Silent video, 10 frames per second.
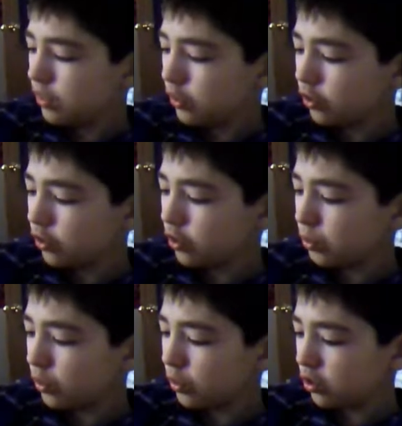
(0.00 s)
this is
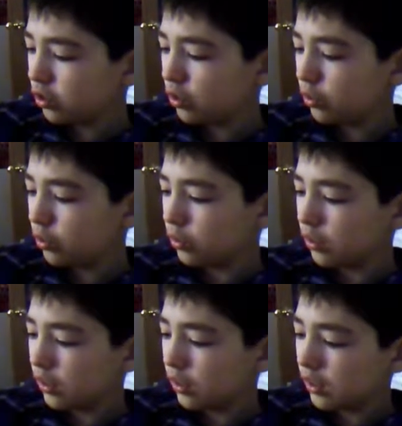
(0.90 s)
supposed to,
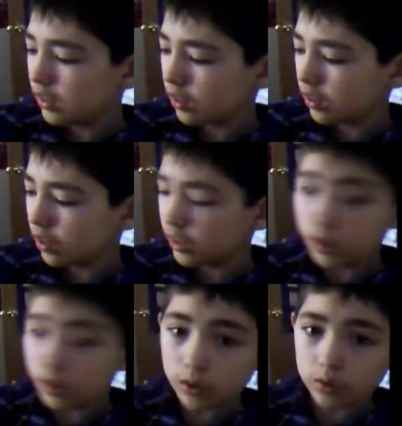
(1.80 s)
in the
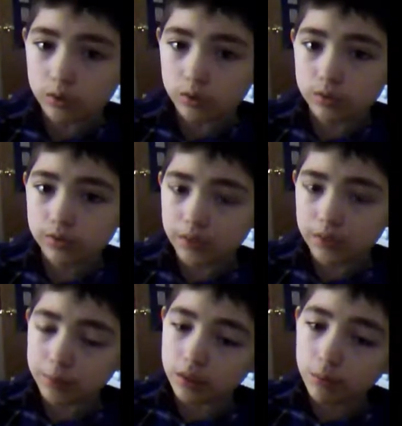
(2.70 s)

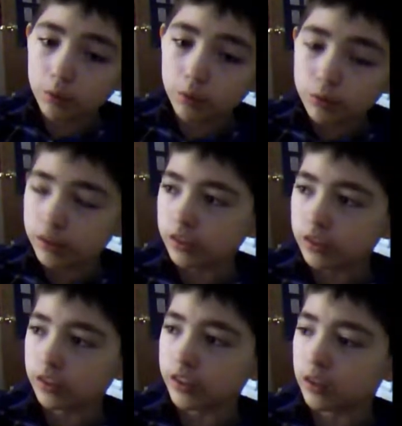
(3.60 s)
the movie,
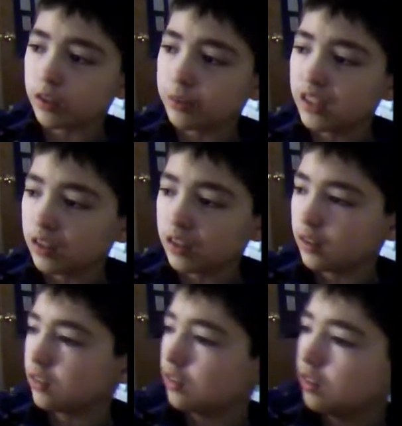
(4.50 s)
look like a peanut.
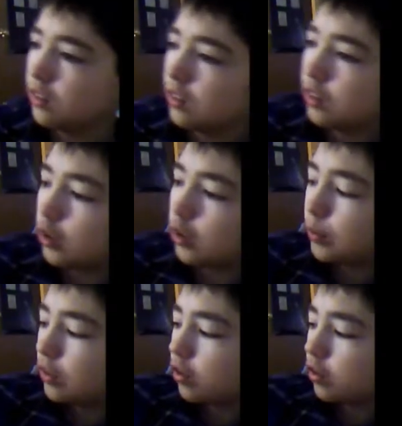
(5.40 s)
So I
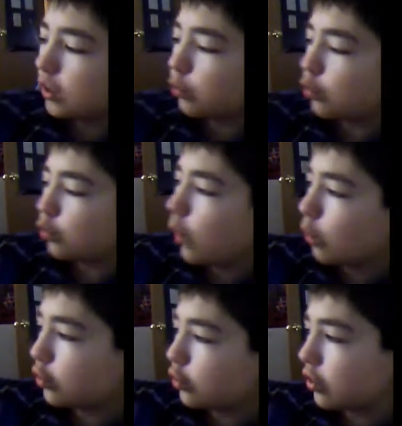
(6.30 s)
put the same
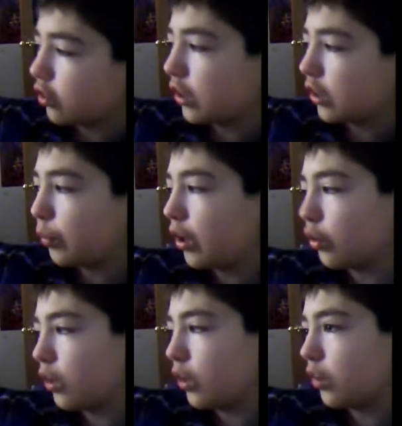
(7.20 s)
squares and the same
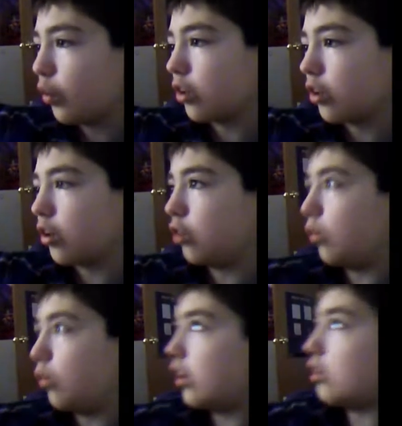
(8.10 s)
coloring where it all
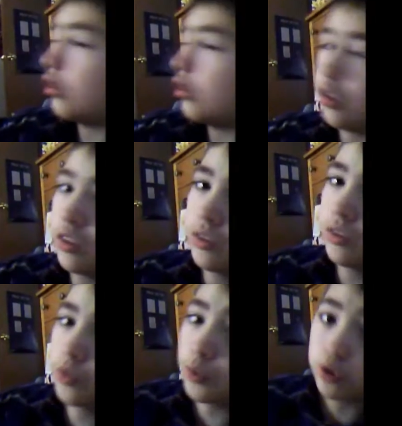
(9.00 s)
was
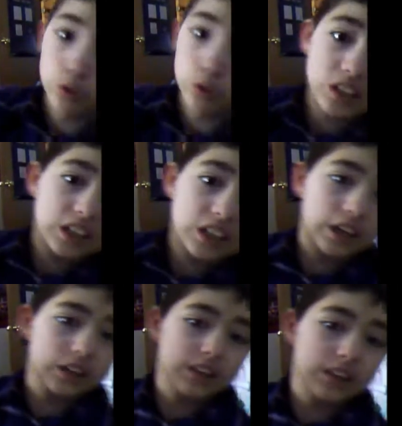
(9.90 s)
from a
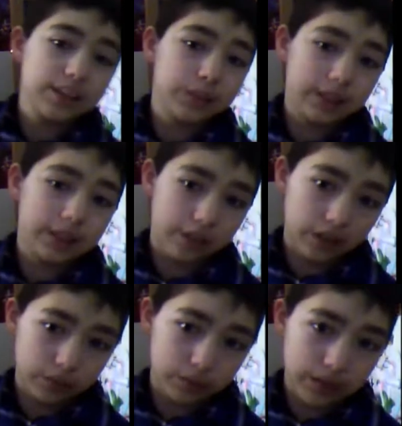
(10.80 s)
screenshotted image that
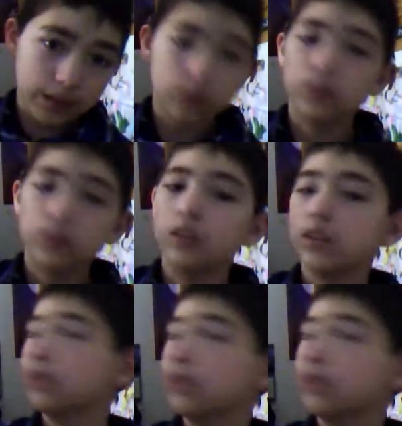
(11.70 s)
I found.